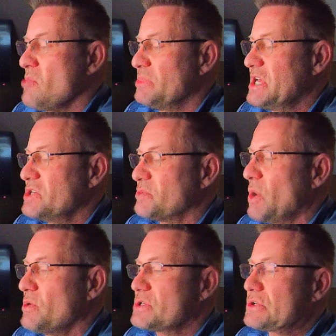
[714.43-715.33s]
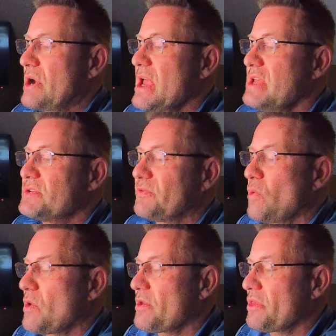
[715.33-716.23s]
Potential bonus trades
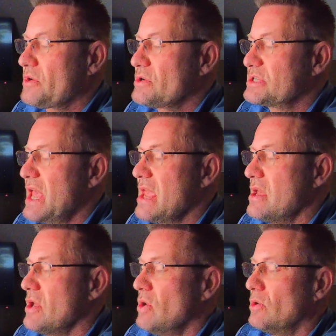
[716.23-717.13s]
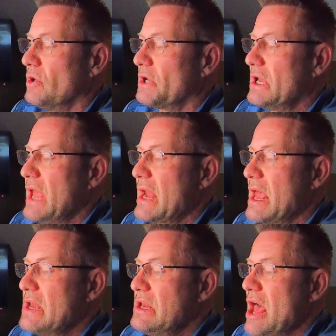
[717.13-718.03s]
for Thursday, looking at
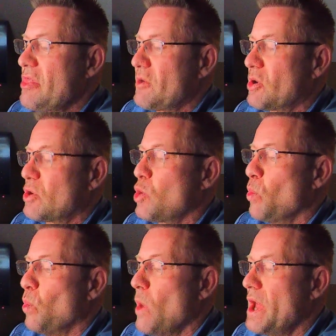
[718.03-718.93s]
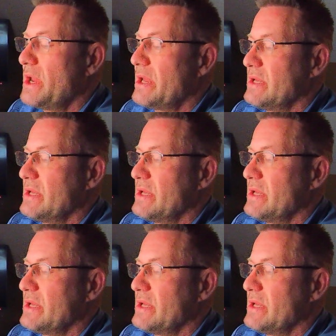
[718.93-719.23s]
another 1